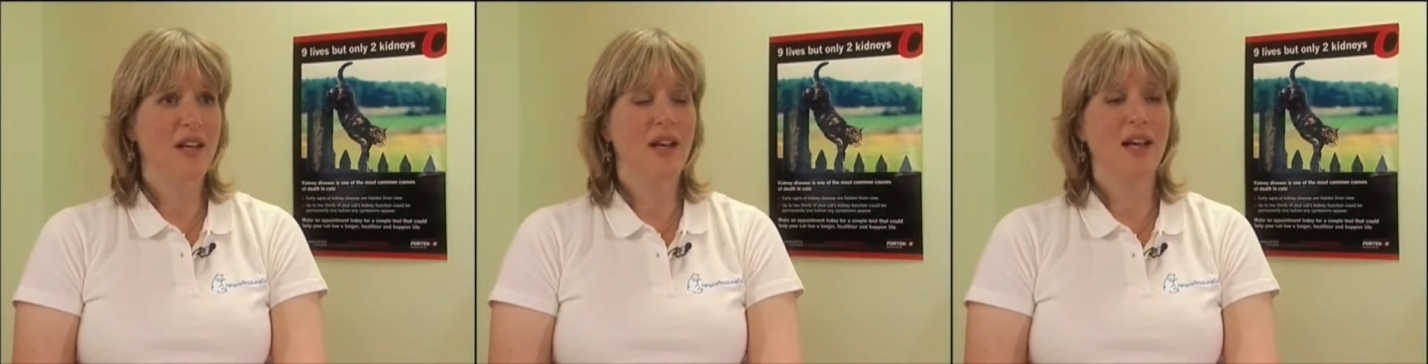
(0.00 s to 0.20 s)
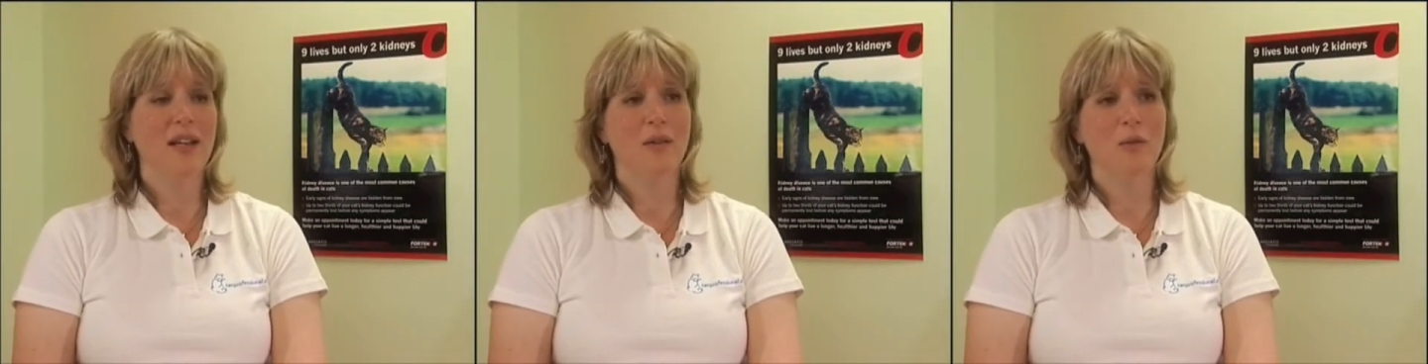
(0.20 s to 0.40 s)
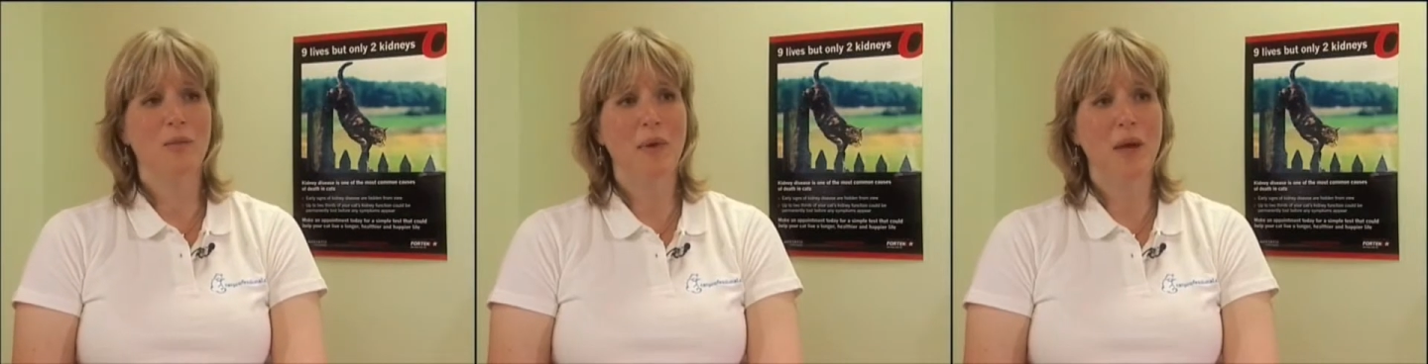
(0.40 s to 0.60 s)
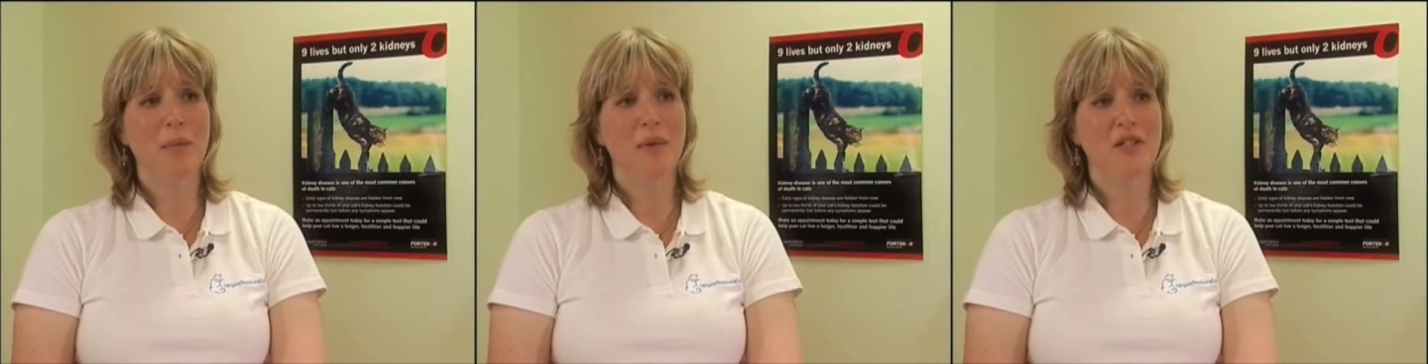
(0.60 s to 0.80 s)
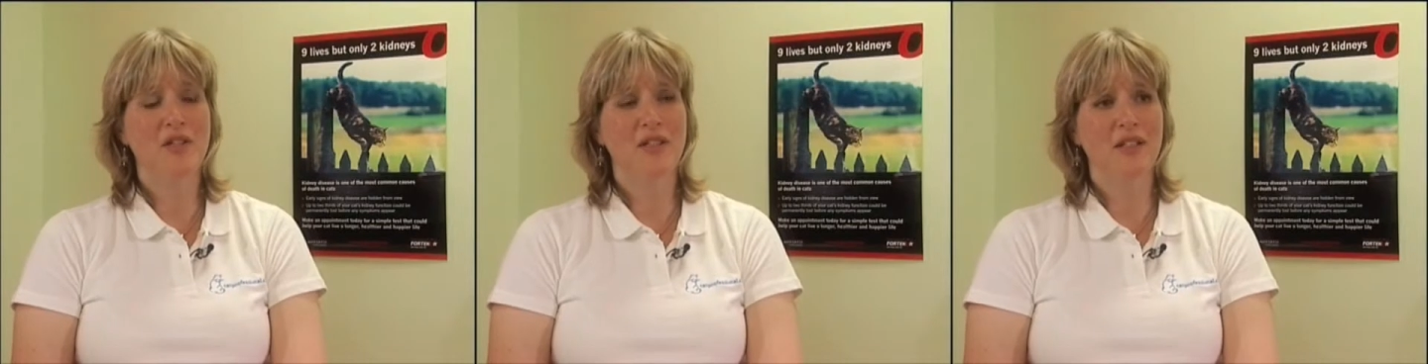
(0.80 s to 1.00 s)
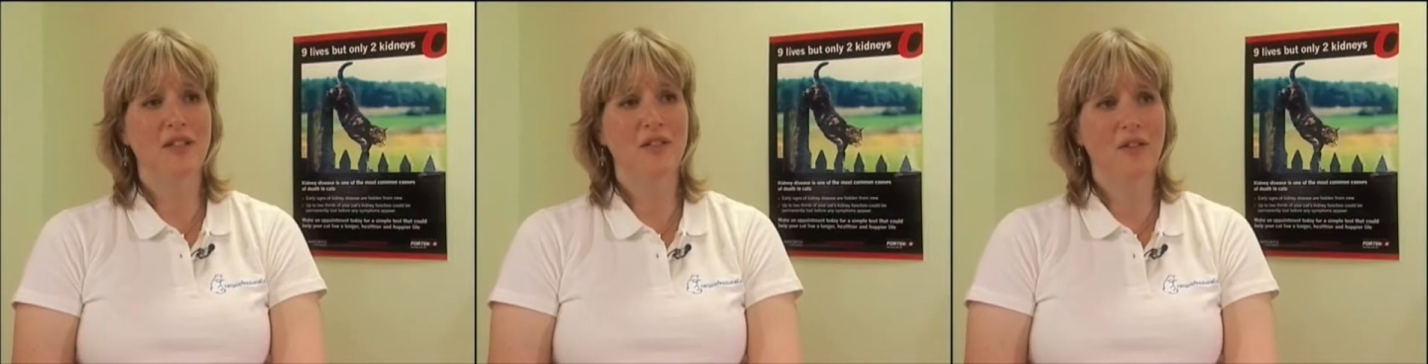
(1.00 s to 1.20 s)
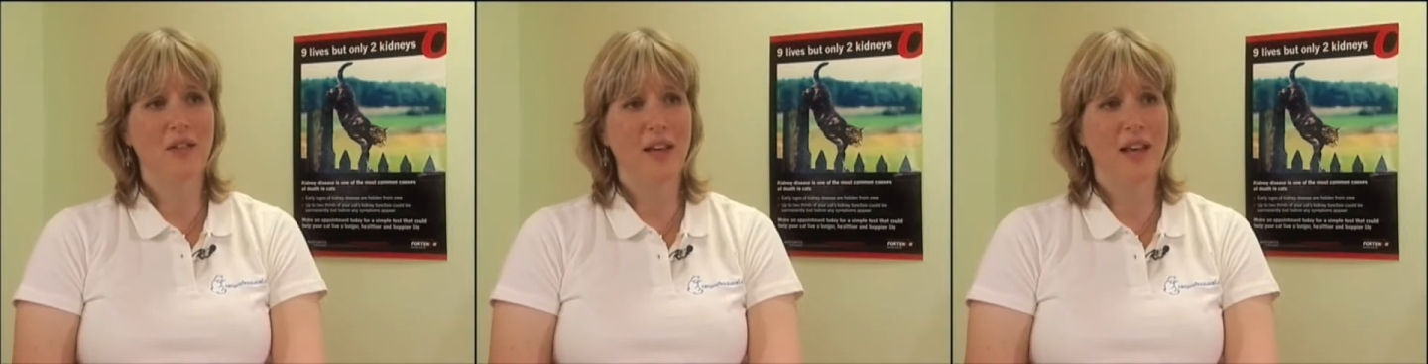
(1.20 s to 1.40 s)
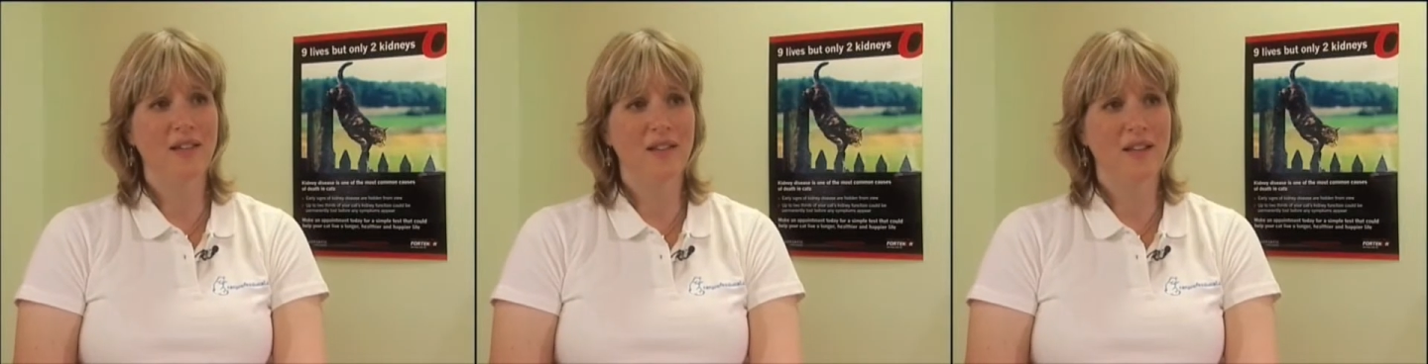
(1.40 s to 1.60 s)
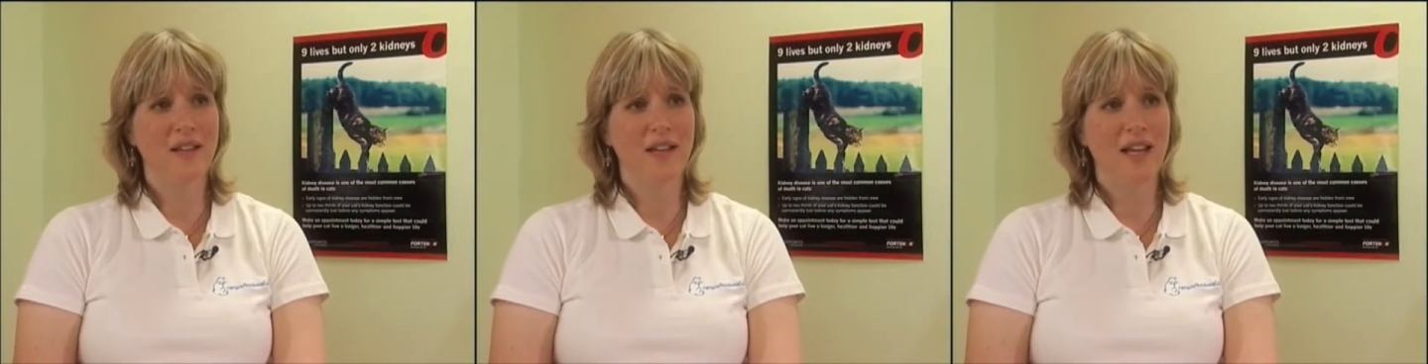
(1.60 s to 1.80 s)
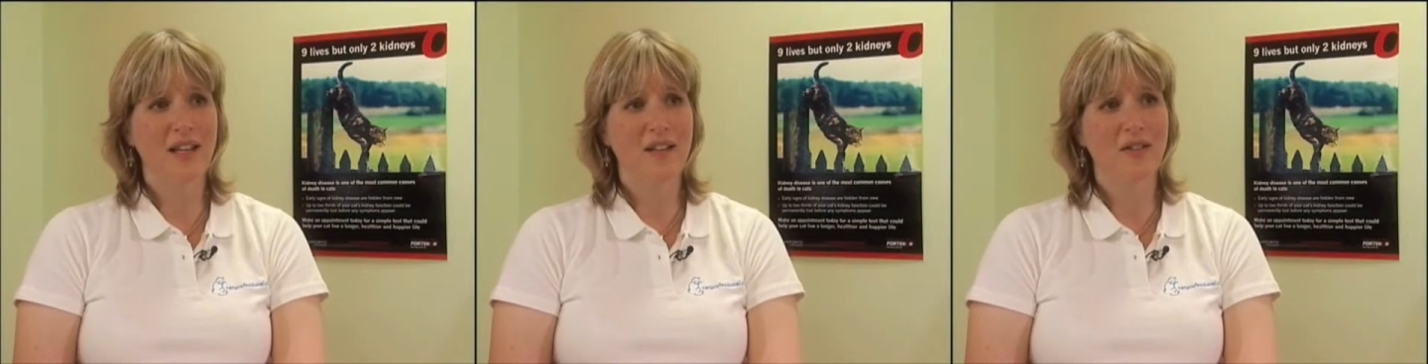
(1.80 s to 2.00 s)
and was published in
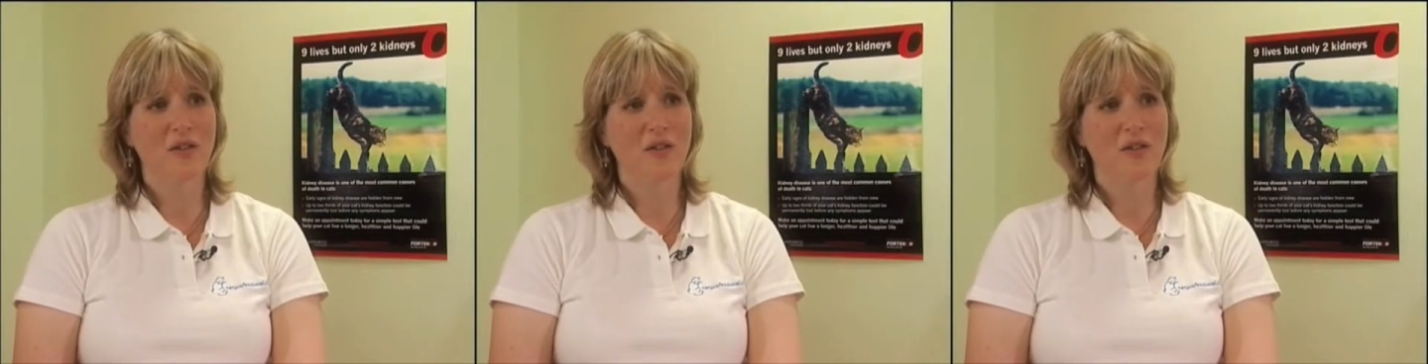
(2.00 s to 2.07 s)
2008